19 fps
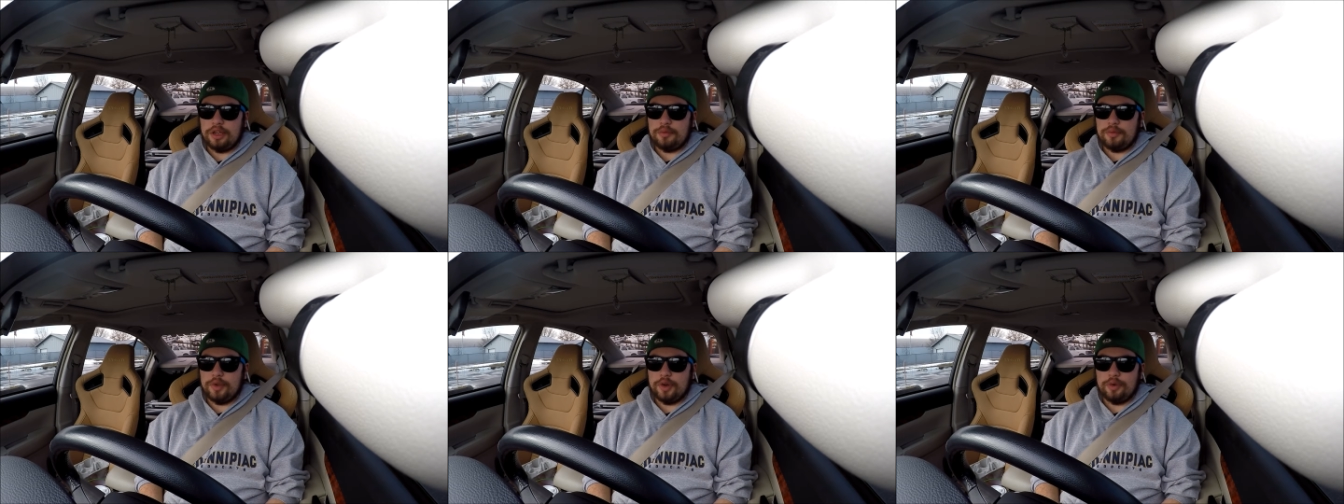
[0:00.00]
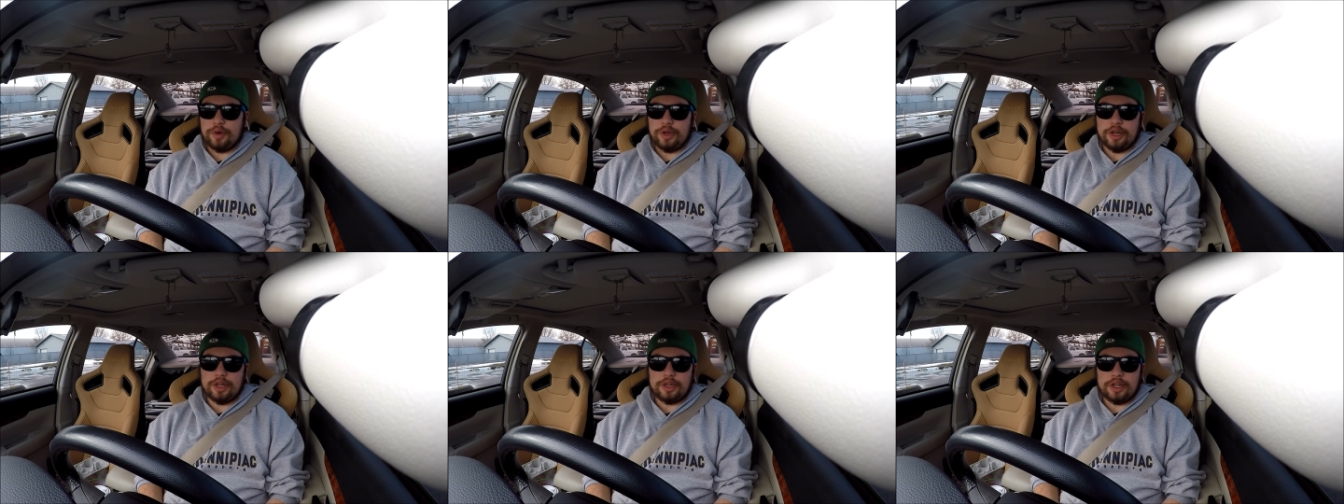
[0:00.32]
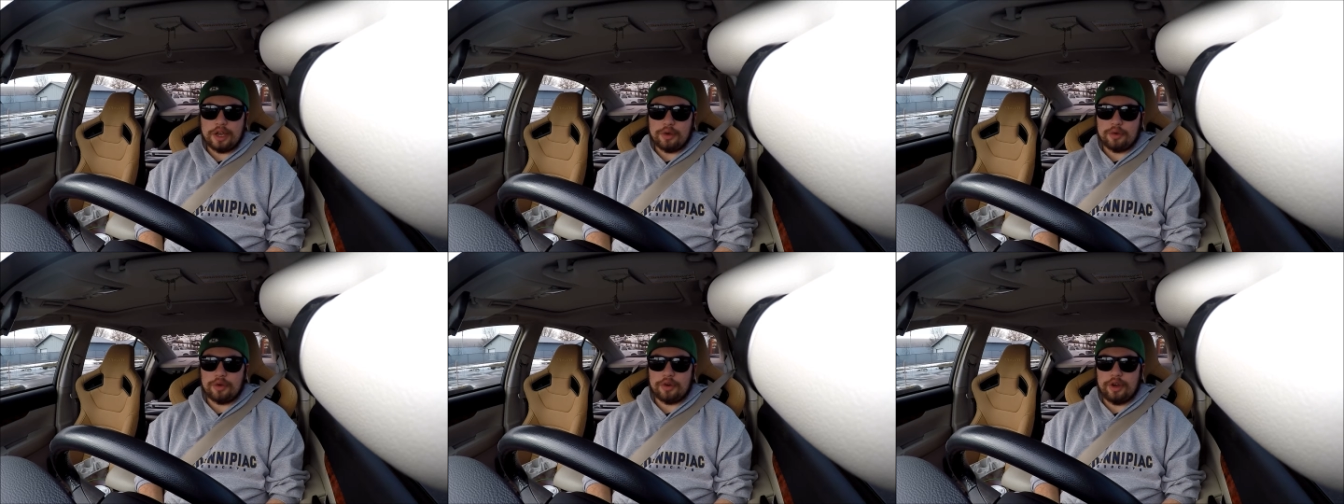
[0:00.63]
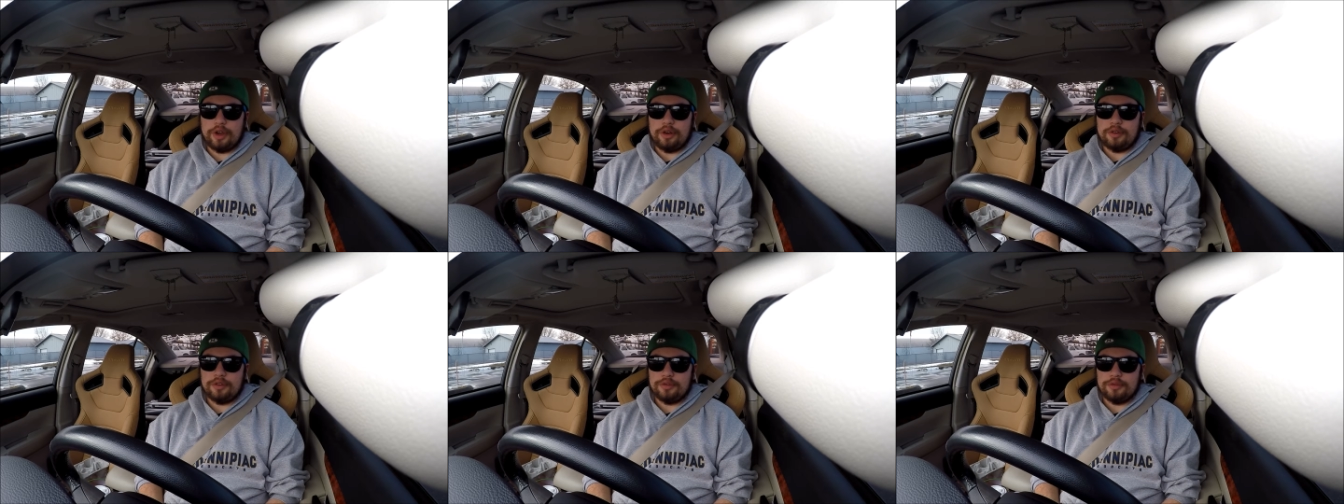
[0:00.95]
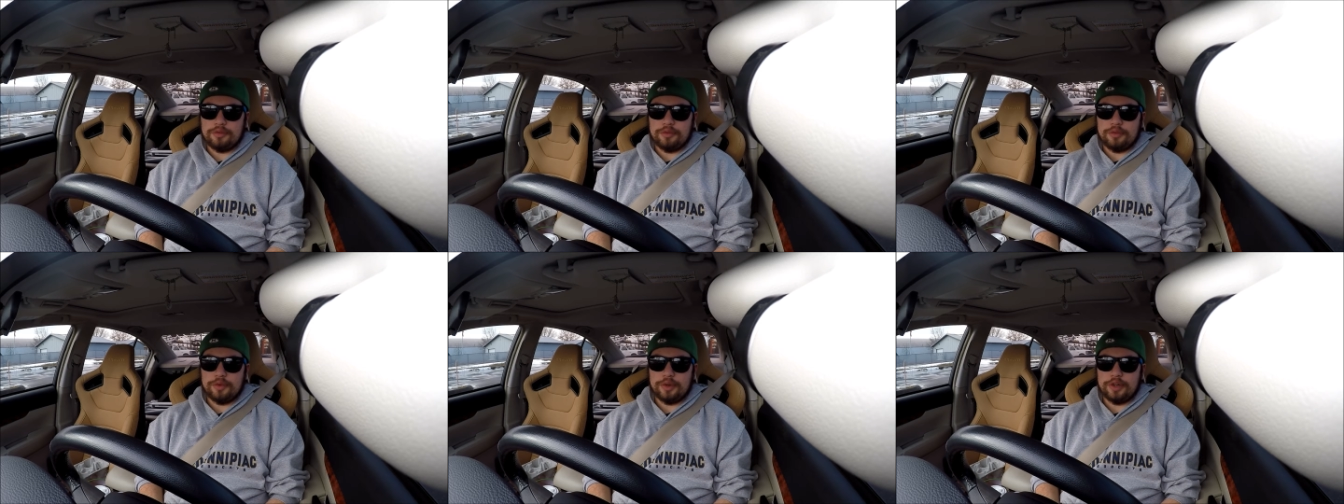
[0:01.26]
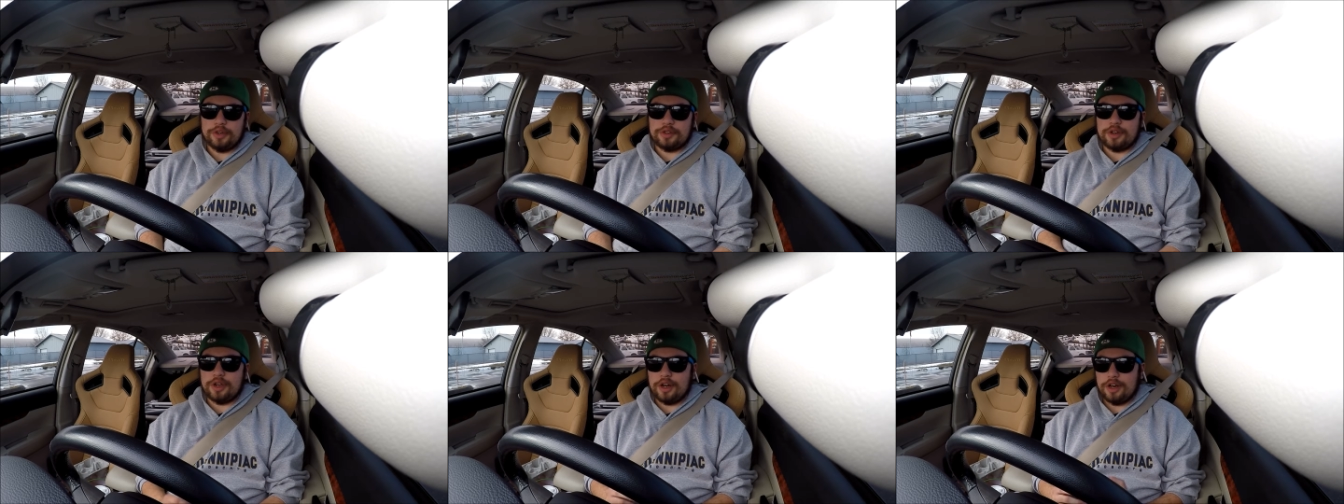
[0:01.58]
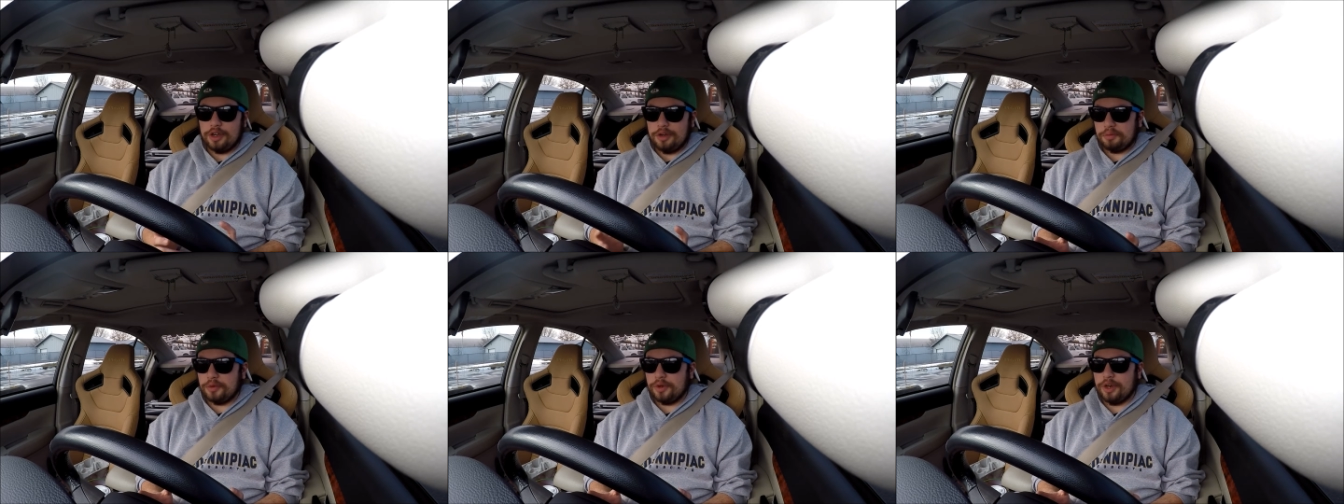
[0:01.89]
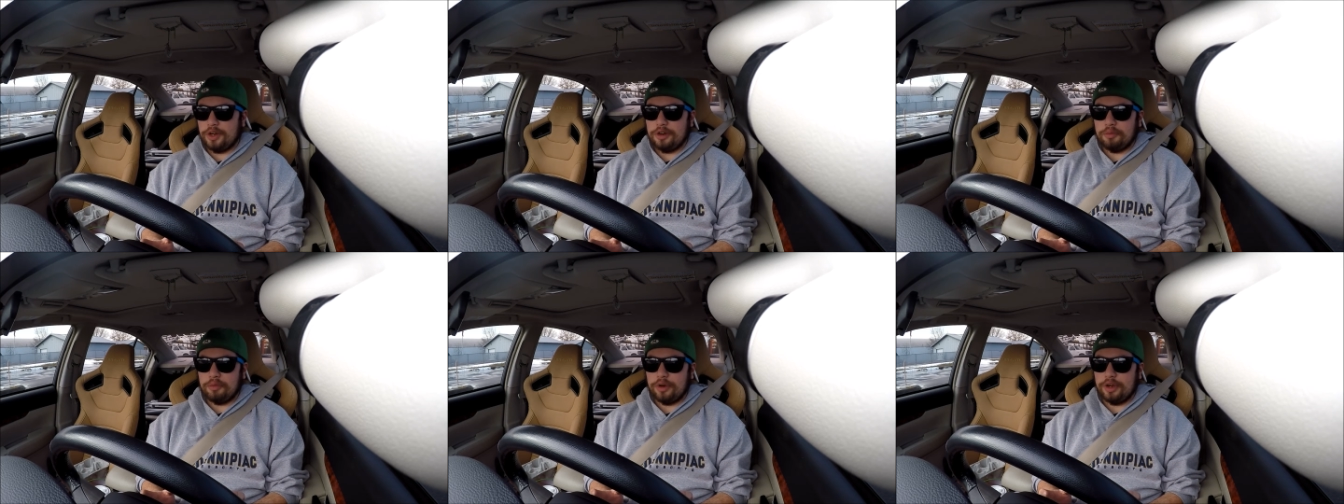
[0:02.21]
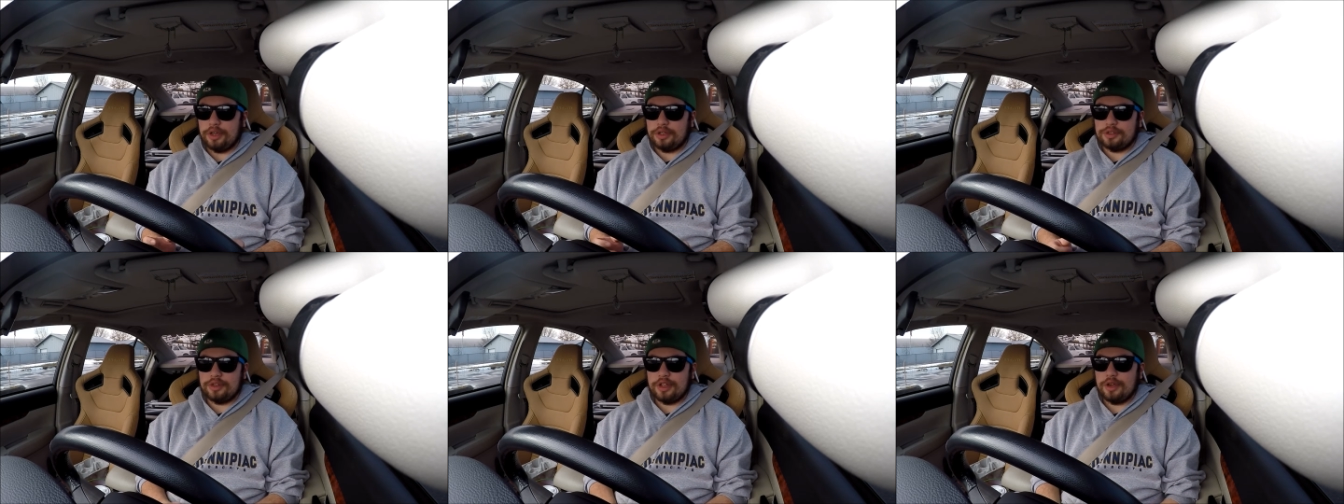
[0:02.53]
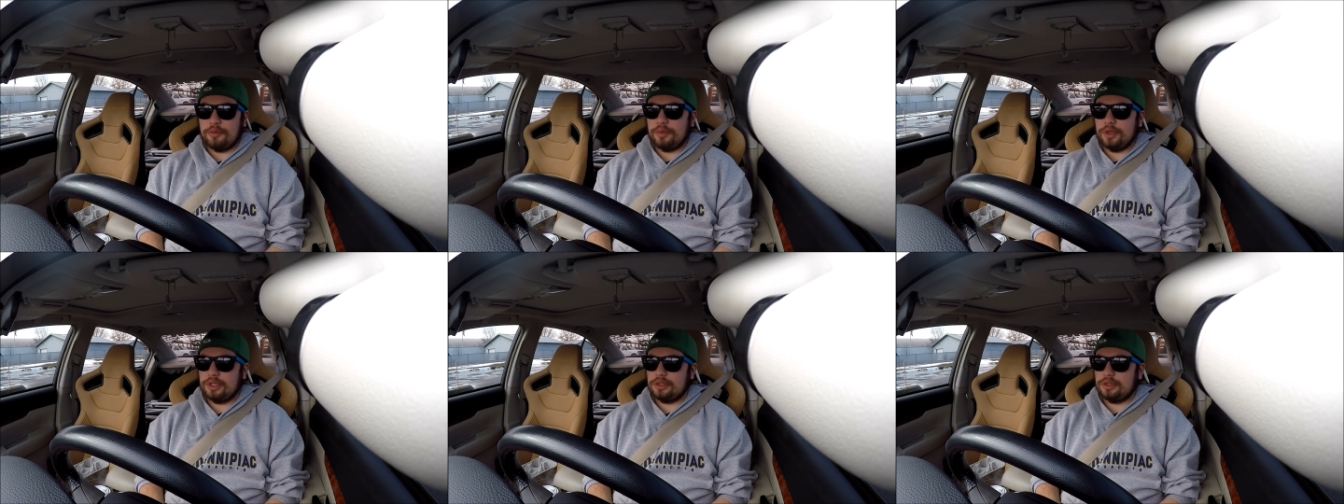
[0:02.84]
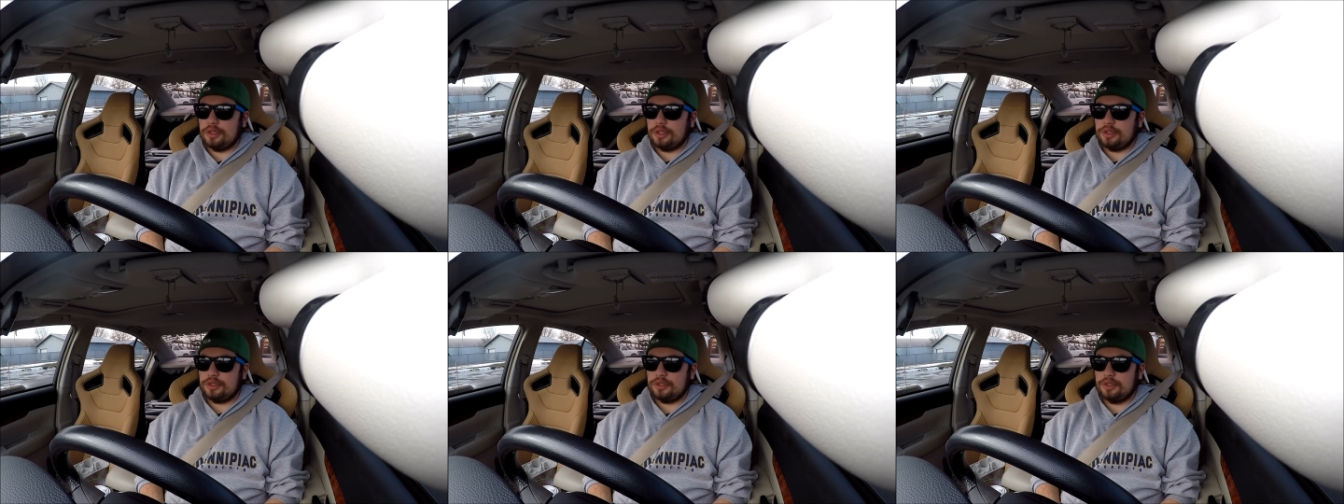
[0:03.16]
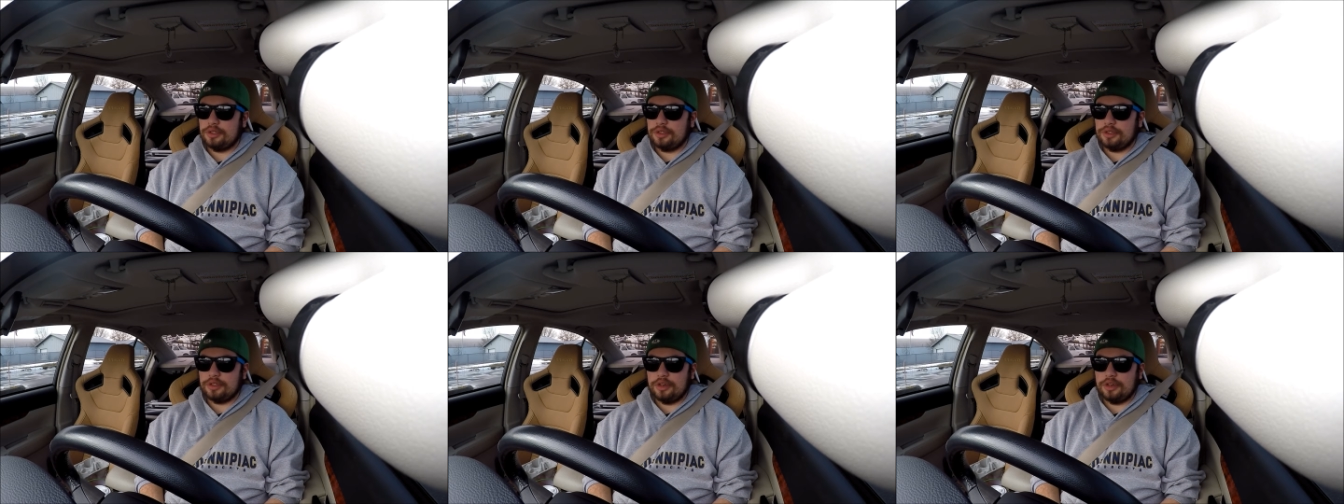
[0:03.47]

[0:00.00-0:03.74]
you don't want to downgrade when you're trying to upgrade your brakes. That makes sense.